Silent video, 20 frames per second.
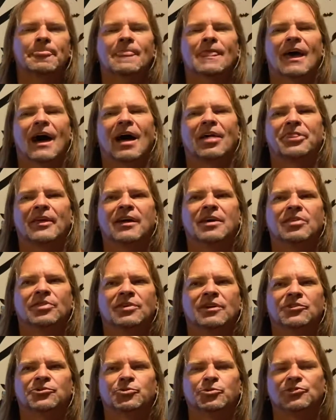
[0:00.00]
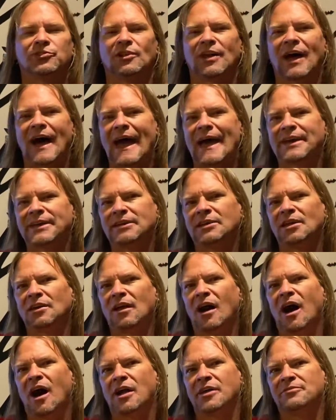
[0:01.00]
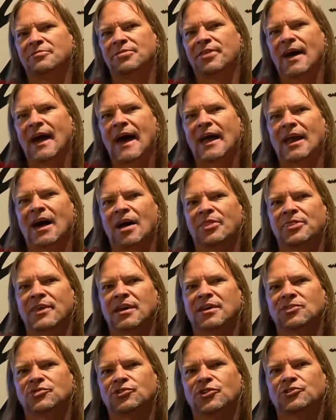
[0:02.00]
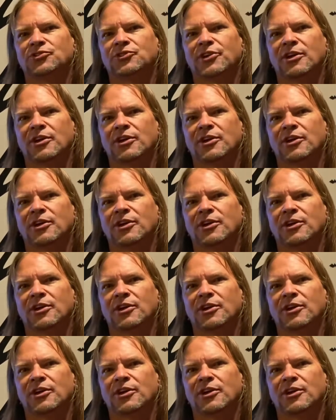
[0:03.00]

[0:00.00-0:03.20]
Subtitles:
I think this one's lacking a lot of that. I think it's just a